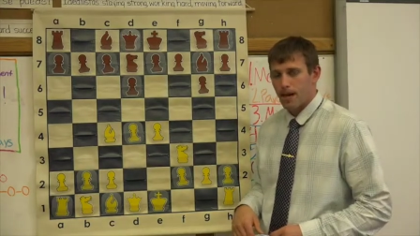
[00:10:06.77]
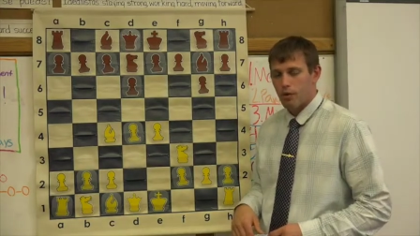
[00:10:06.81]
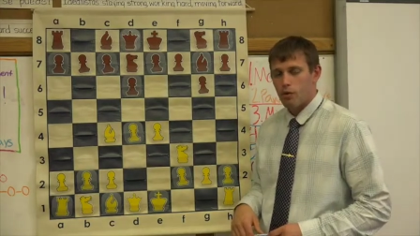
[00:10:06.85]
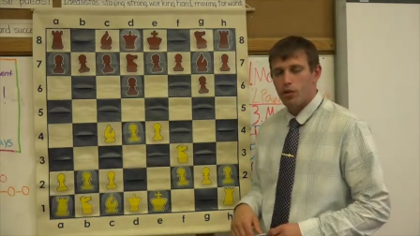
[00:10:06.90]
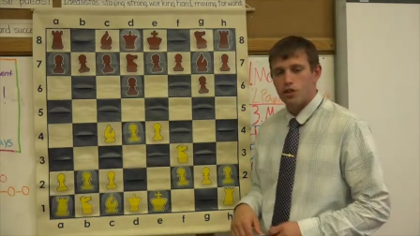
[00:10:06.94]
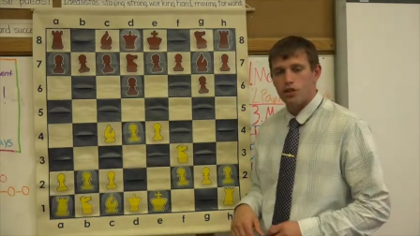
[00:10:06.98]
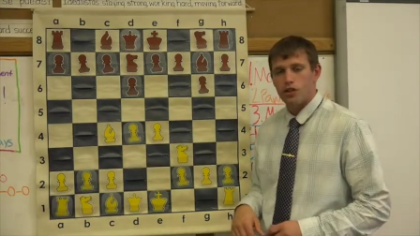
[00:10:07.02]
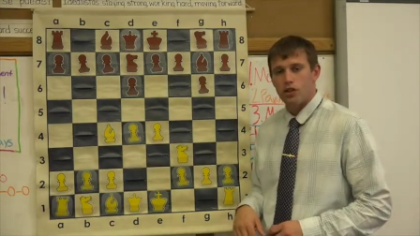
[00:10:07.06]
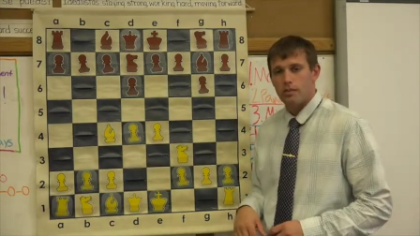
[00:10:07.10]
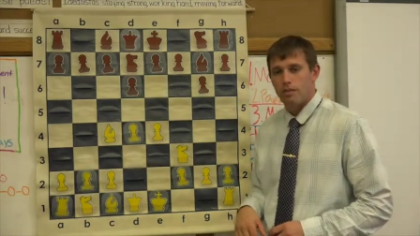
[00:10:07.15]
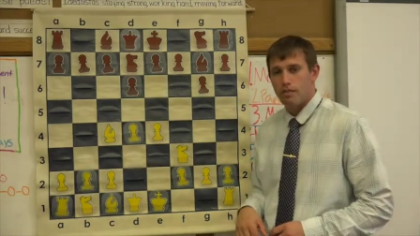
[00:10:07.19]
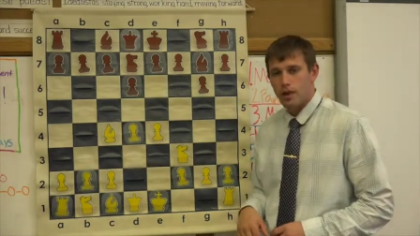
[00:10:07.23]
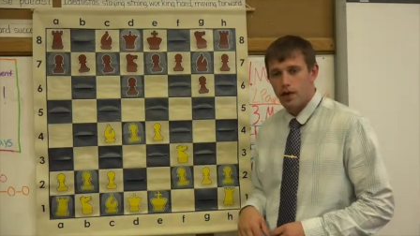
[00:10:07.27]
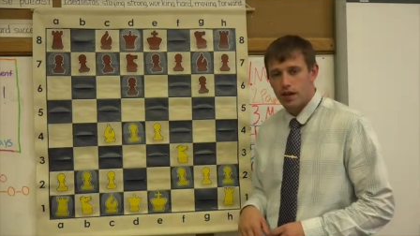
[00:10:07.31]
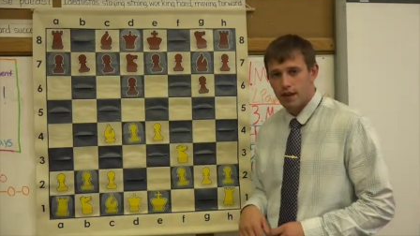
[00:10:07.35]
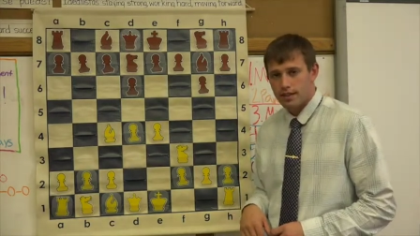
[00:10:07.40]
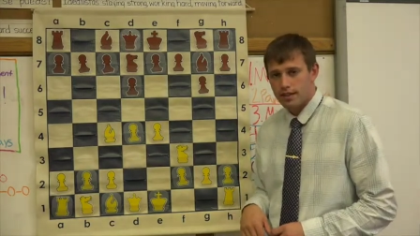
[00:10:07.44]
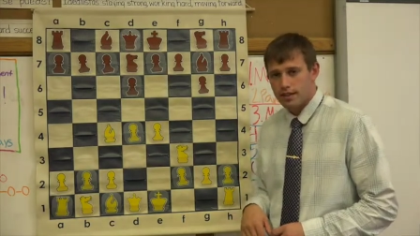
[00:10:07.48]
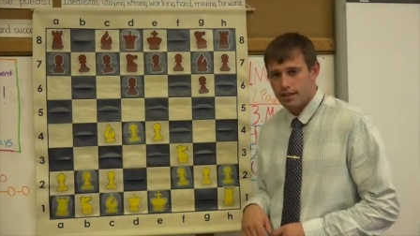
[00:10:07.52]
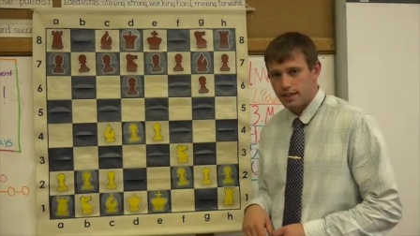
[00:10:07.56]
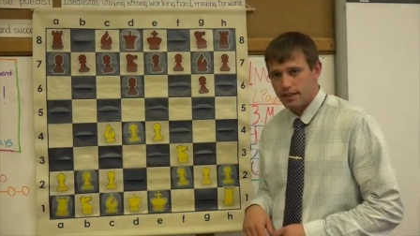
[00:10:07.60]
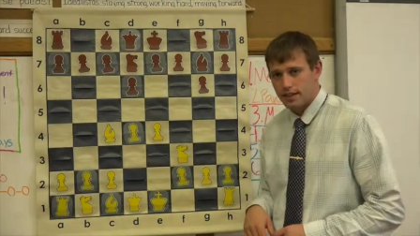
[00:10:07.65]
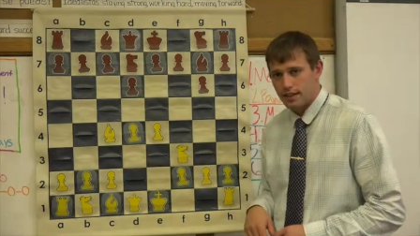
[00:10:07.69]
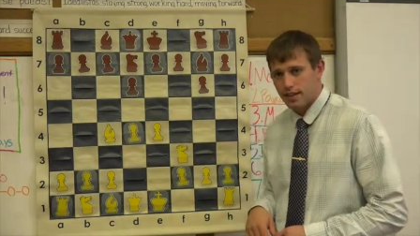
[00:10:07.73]
I want you to
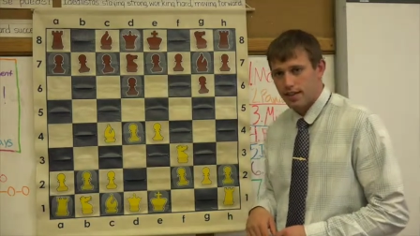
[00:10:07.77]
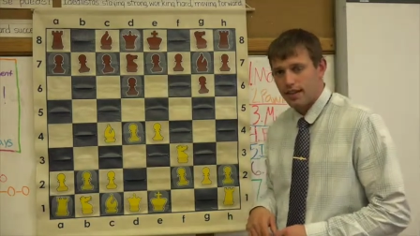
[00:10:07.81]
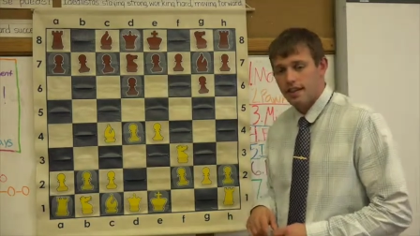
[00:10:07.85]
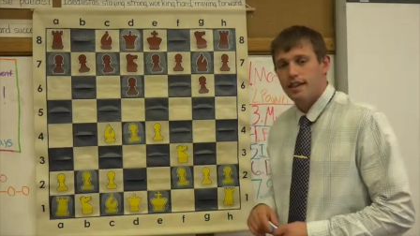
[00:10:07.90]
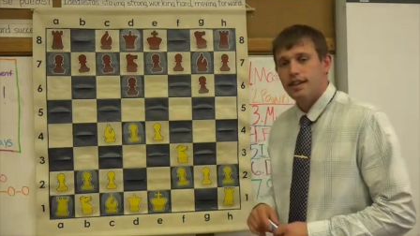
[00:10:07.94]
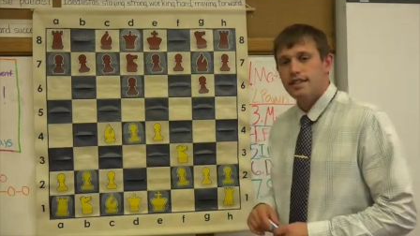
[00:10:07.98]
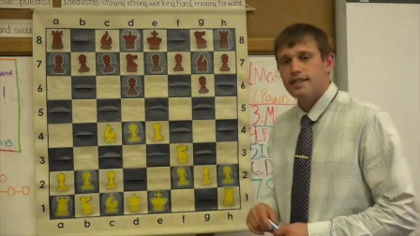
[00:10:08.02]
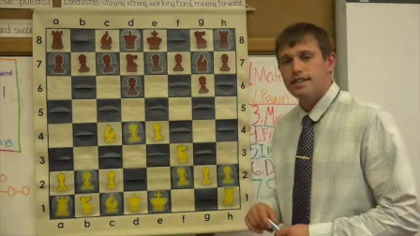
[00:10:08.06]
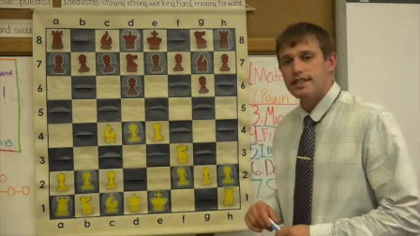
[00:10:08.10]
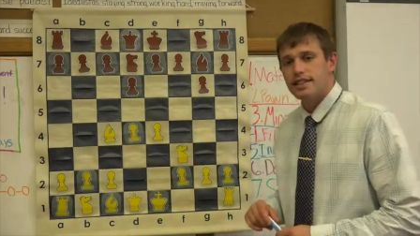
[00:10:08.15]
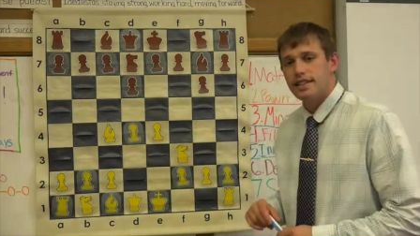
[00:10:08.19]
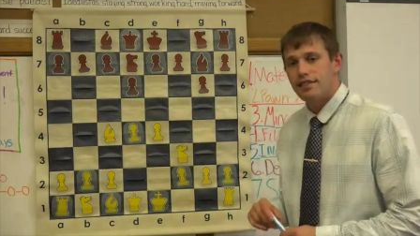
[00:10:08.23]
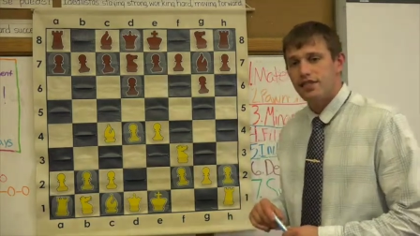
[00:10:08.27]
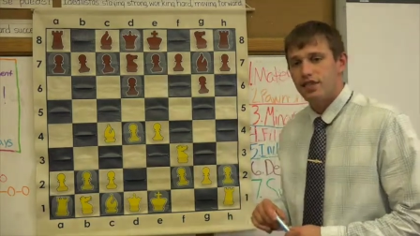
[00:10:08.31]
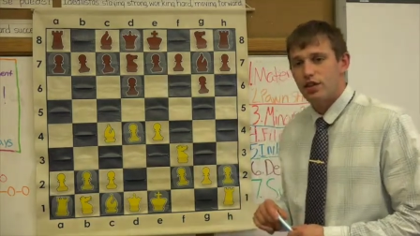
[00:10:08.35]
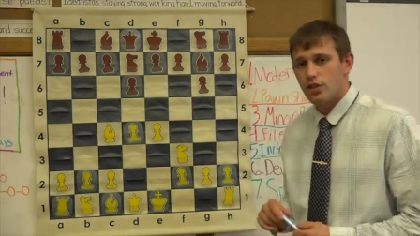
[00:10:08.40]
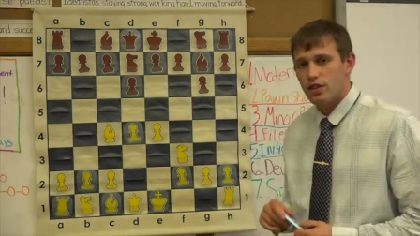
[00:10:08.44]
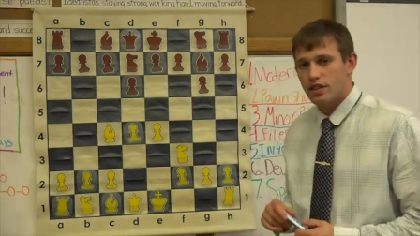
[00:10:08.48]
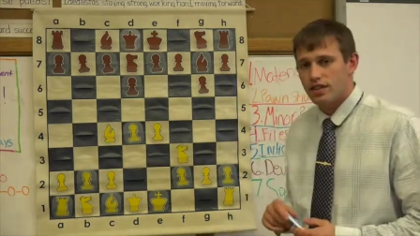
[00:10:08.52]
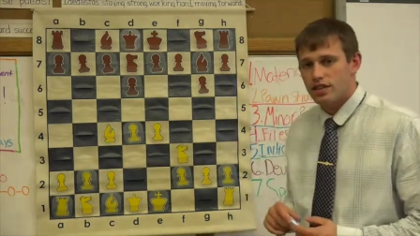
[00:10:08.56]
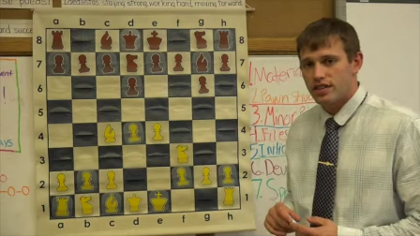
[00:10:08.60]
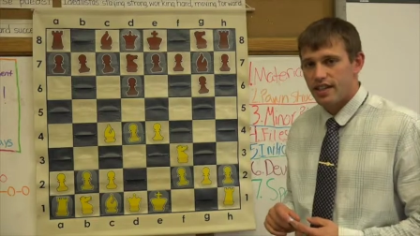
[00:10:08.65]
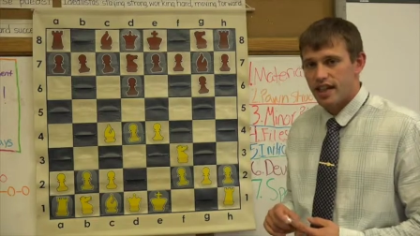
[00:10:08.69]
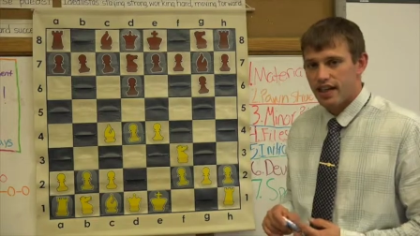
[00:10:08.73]
pause it, see if
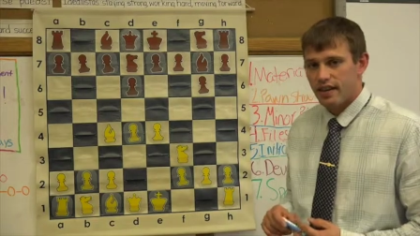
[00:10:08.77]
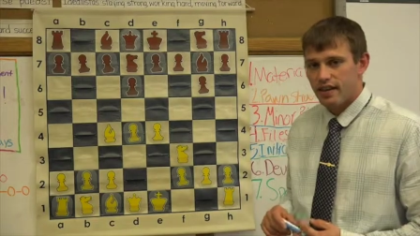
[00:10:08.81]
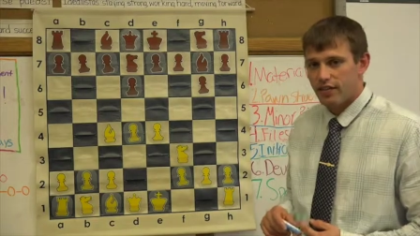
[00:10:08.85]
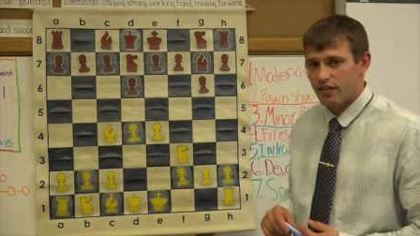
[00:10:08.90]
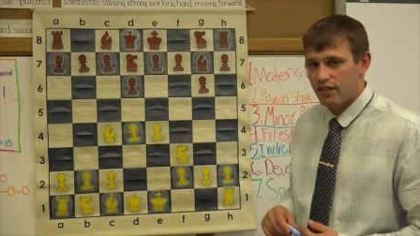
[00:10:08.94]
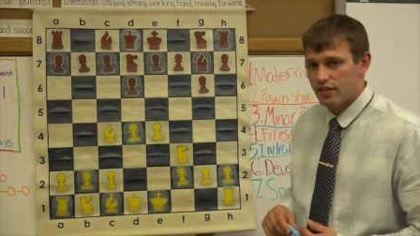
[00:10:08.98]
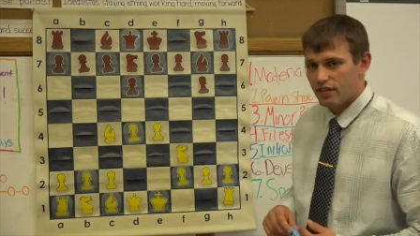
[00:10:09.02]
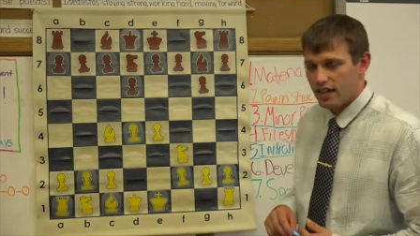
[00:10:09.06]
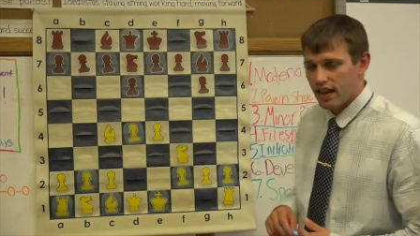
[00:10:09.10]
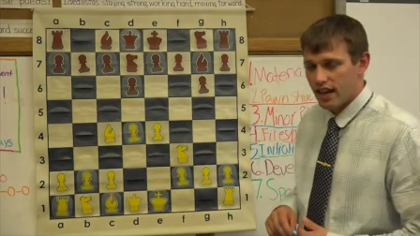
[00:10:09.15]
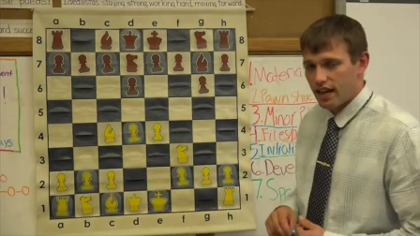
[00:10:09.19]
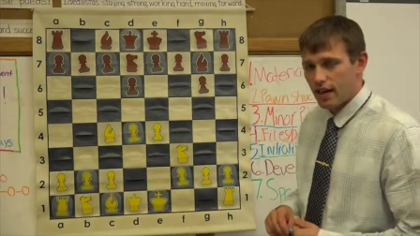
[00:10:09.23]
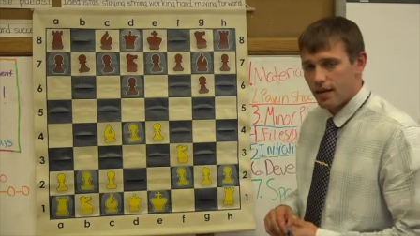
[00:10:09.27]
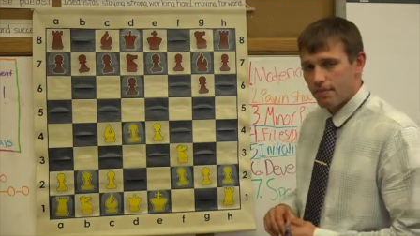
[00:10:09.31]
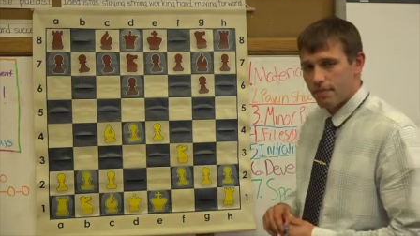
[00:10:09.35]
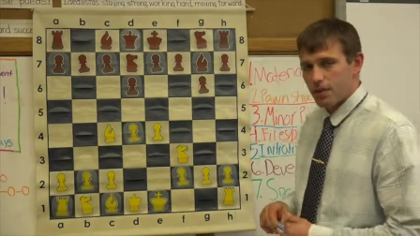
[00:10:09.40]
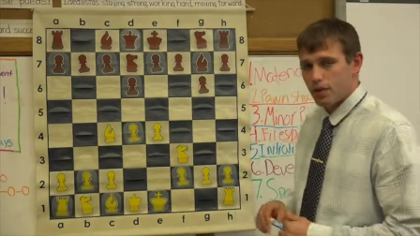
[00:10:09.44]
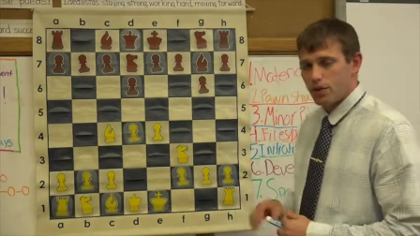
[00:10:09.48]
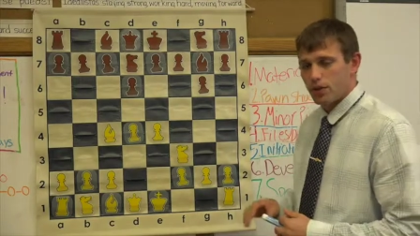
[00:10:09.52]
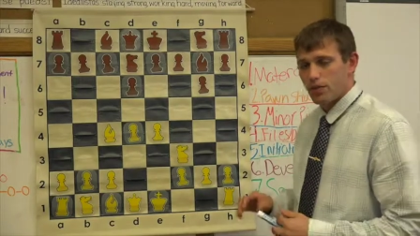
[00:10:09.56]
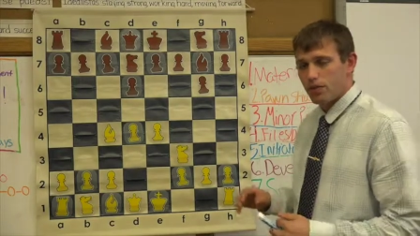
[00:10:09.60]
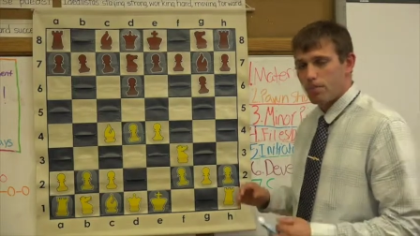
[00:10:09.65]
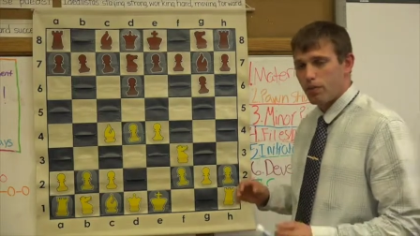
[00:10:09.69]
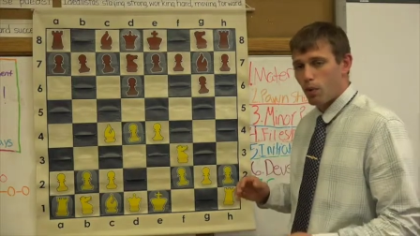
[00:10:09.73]
you can set it up
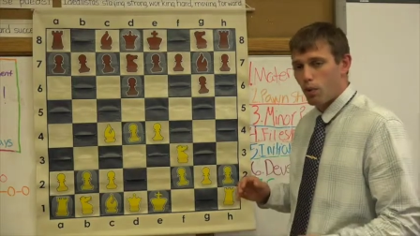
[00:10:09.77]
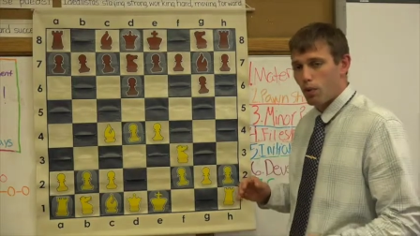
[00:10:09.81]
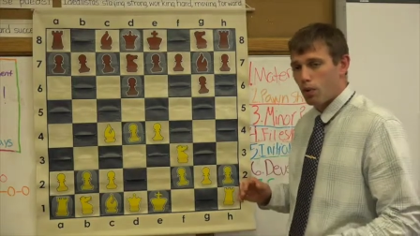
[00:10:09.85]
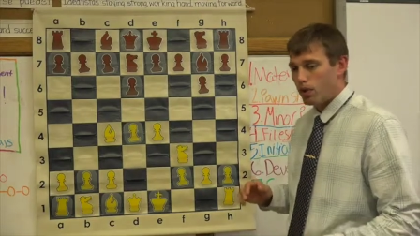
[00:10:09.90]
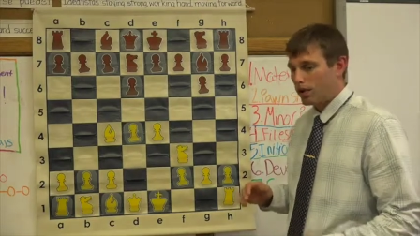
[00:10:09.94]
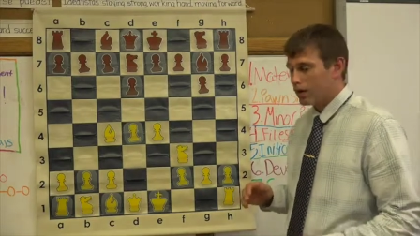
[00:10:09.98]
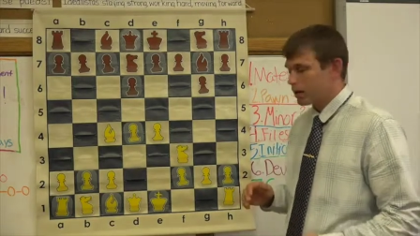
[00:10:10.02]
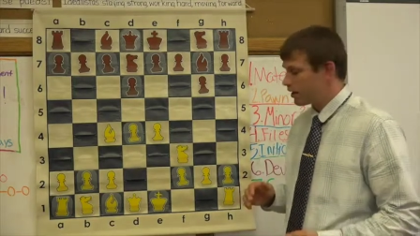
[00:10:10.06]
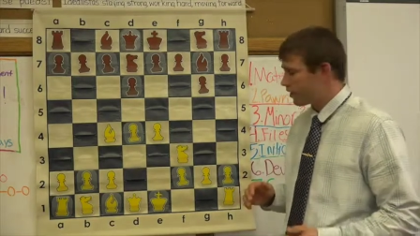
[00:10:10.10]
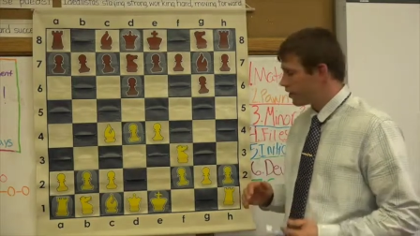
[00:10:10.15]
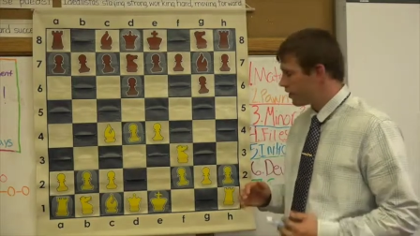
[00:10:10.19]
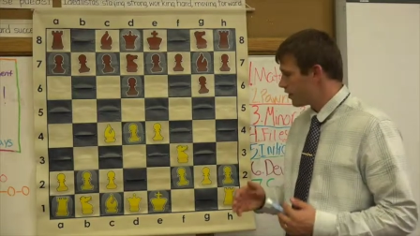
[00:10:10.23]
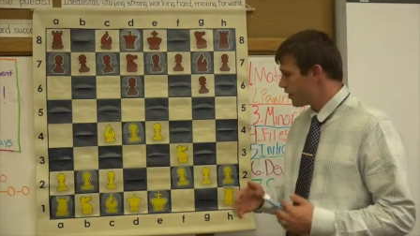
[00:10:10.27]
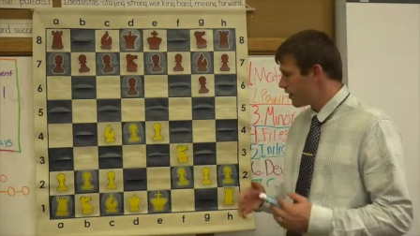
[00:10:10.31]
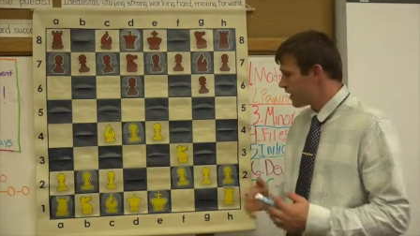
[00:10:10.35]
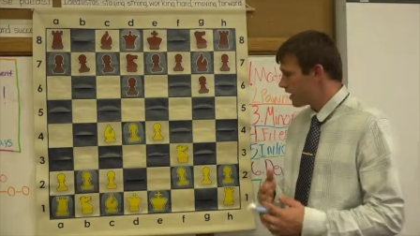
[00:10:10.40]
on your board,